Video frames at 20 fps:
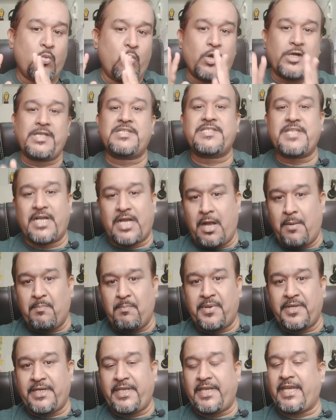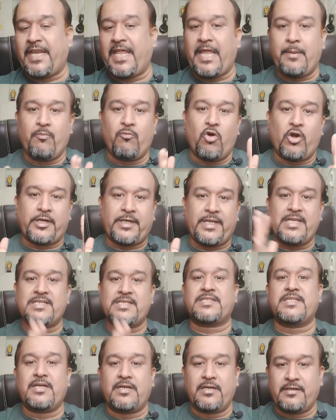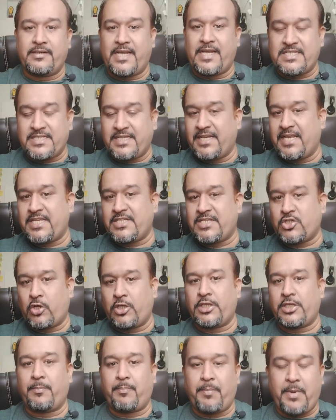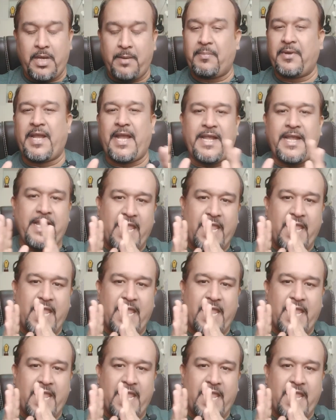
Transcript: what is the company name, what is the designation on the paper,